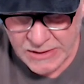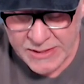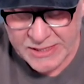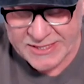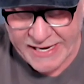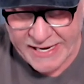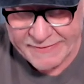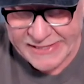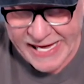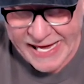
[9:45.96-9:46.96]
the
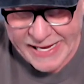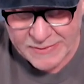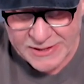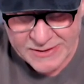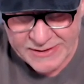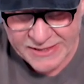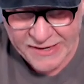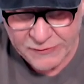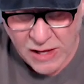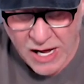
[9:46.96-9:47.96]
seven games that
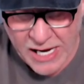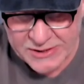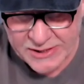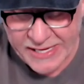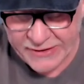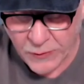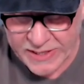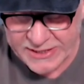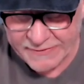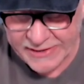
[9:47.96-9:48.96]
they've lost in that
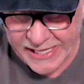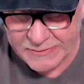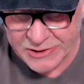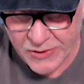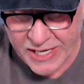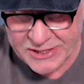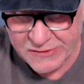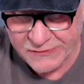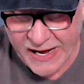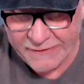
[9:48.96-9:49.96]
twenty-seven game stretch,
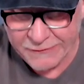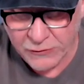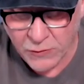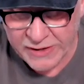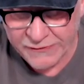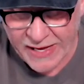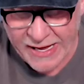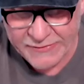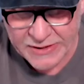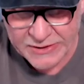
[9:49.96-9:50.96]
he's five for
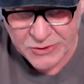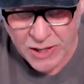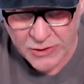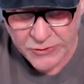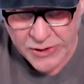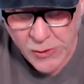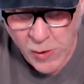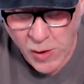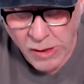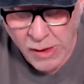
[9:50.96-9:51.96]
twenty-five, hitting two hundred.
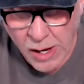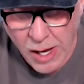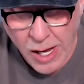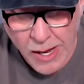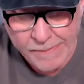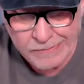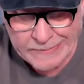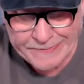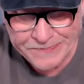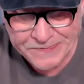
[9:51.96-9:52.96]
Um,
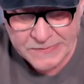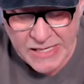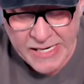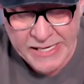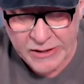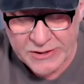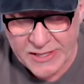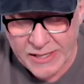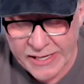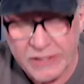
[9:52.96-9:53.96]
And here's
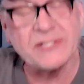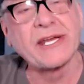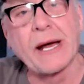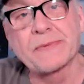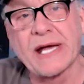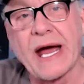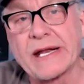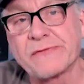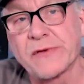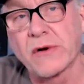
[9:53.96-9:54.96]
the here's the upside
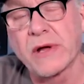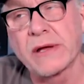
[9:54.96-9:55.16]
if you're